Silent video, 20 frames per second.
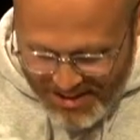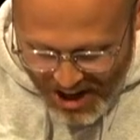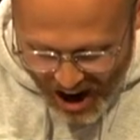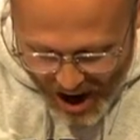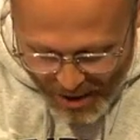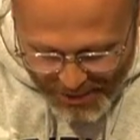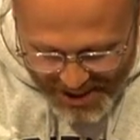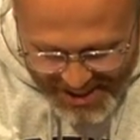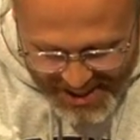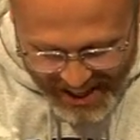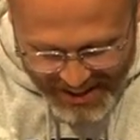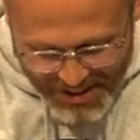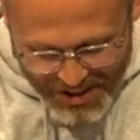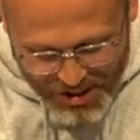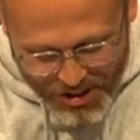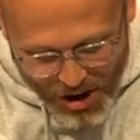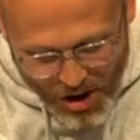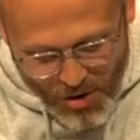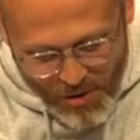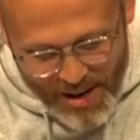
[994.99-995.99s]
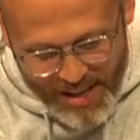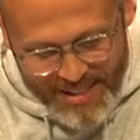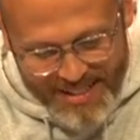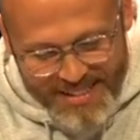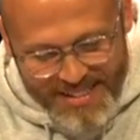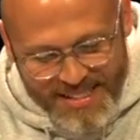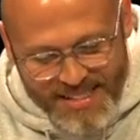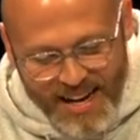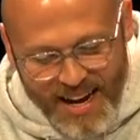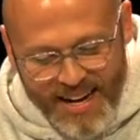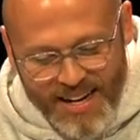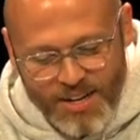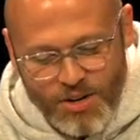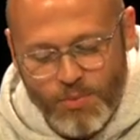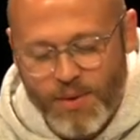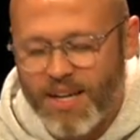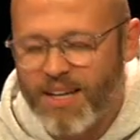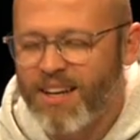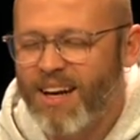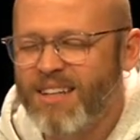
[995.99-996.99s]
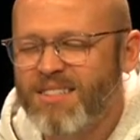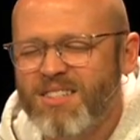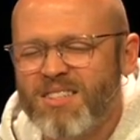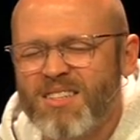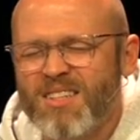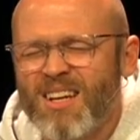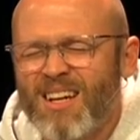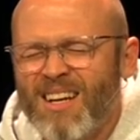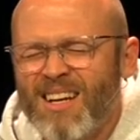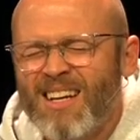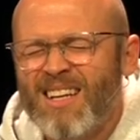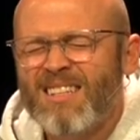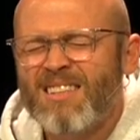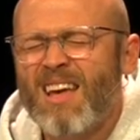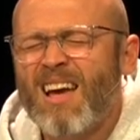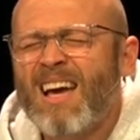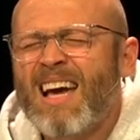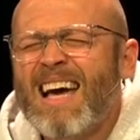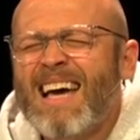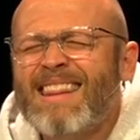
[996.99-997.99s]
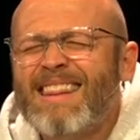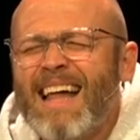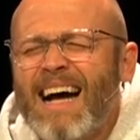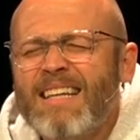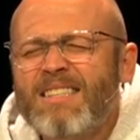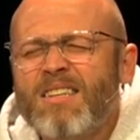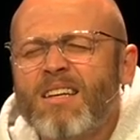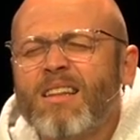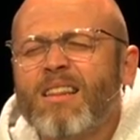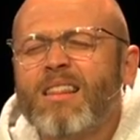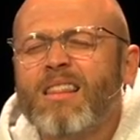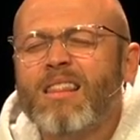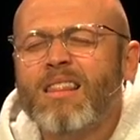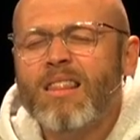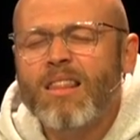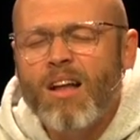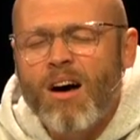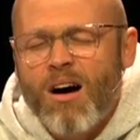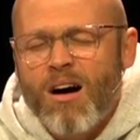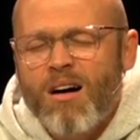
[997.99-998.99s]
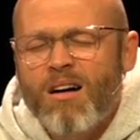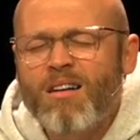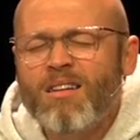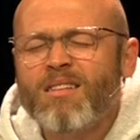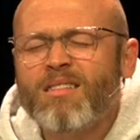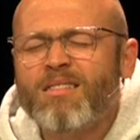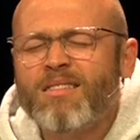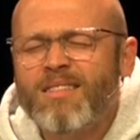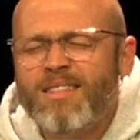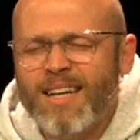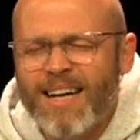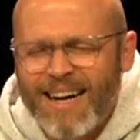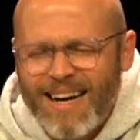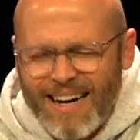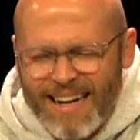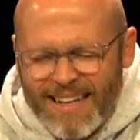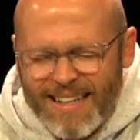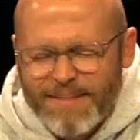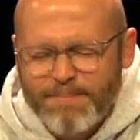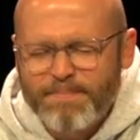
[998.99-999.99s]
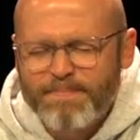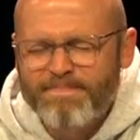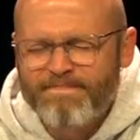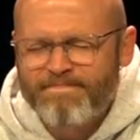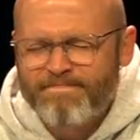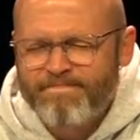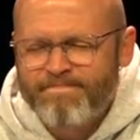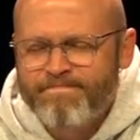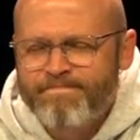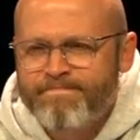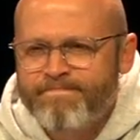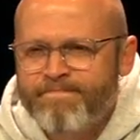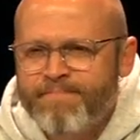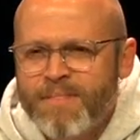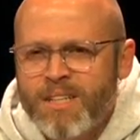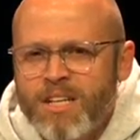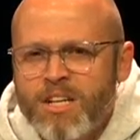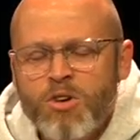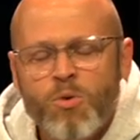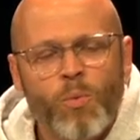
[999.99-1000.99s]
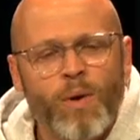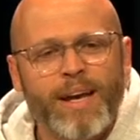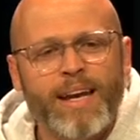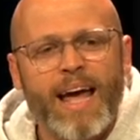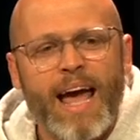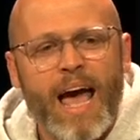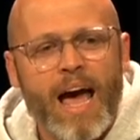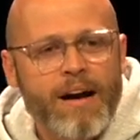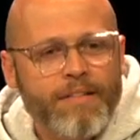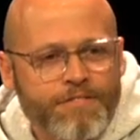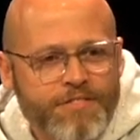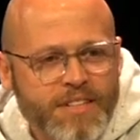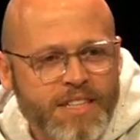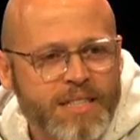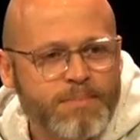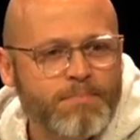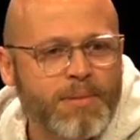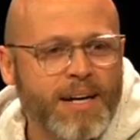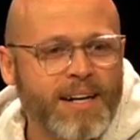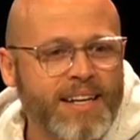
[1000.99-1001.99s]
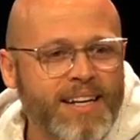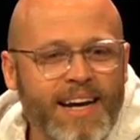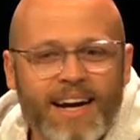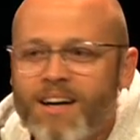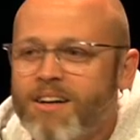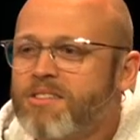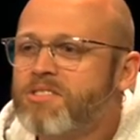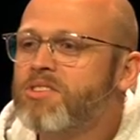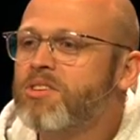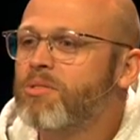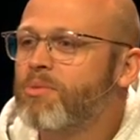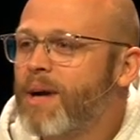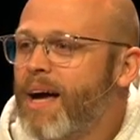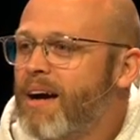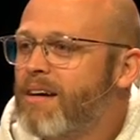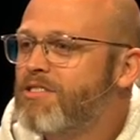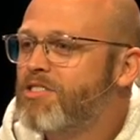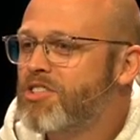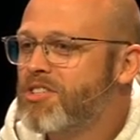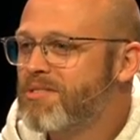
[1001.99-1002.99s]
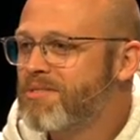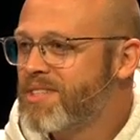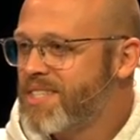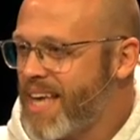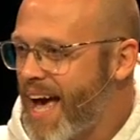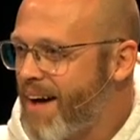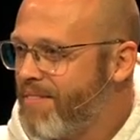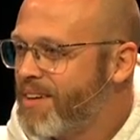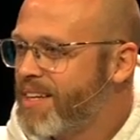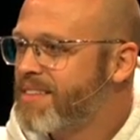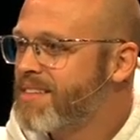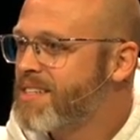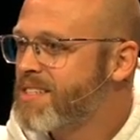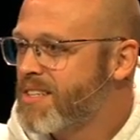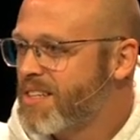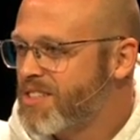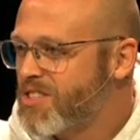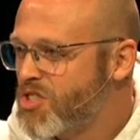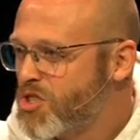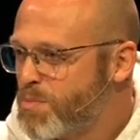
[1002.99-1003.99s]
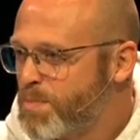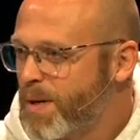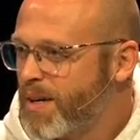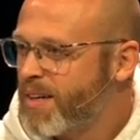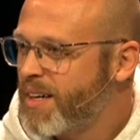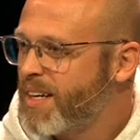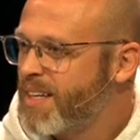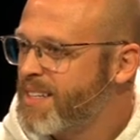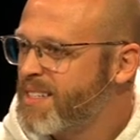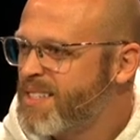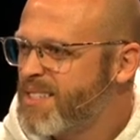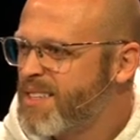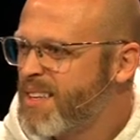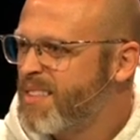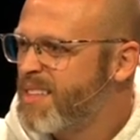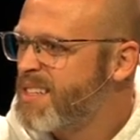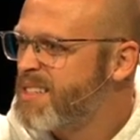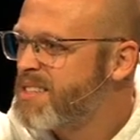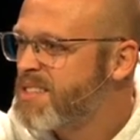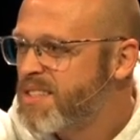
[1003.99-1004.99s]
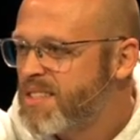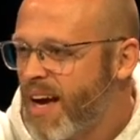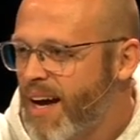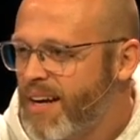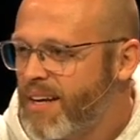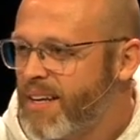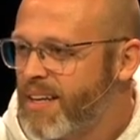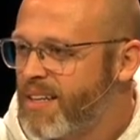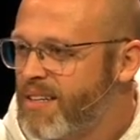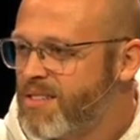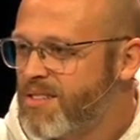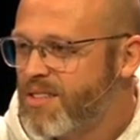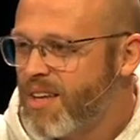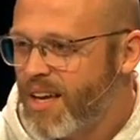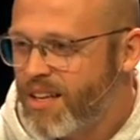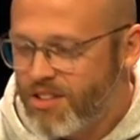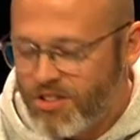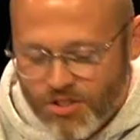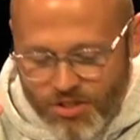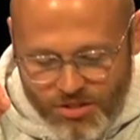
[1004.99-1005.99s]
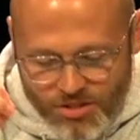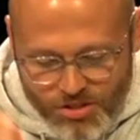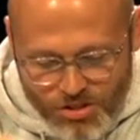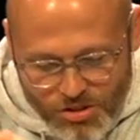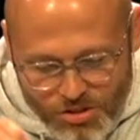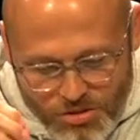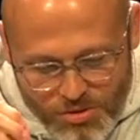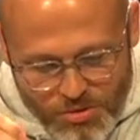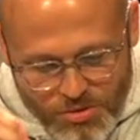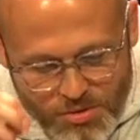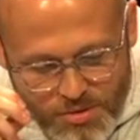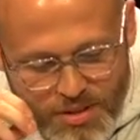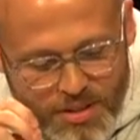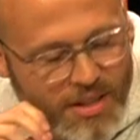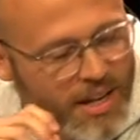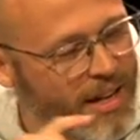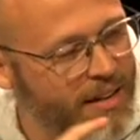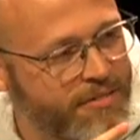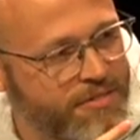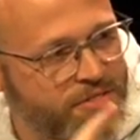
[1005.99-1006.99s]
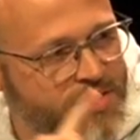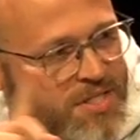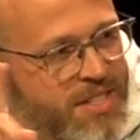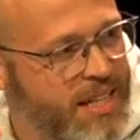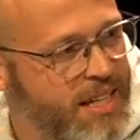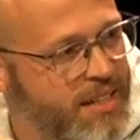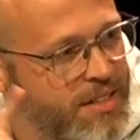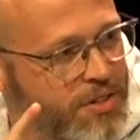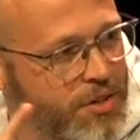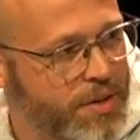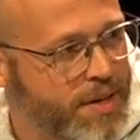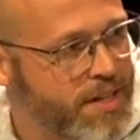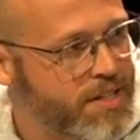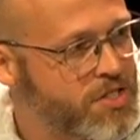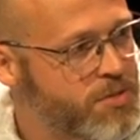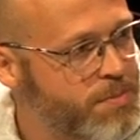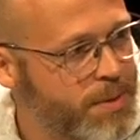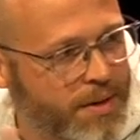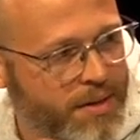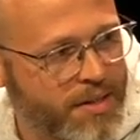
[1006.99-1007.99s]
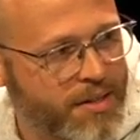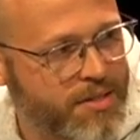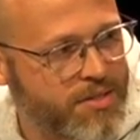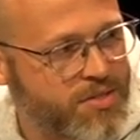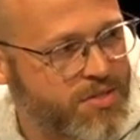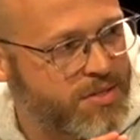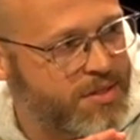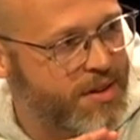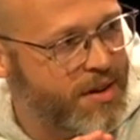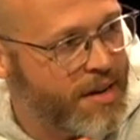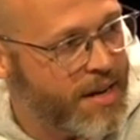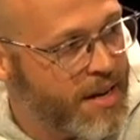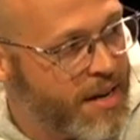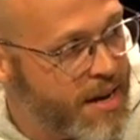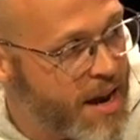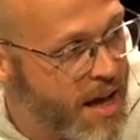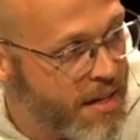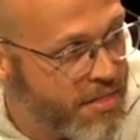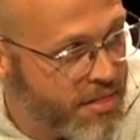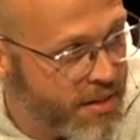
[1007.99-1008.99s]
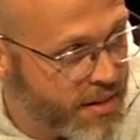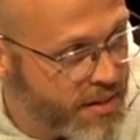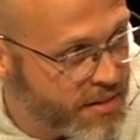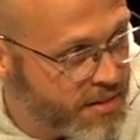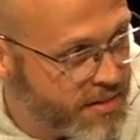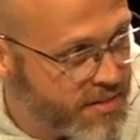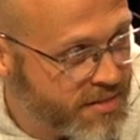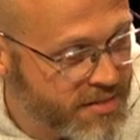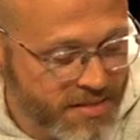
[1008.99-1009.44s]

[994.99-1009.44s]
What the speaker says: Thomas had to go an entire week. Can I just say, that's a long time when everybody else around you is having this experience and these sightings and you have seen or experienced nothing.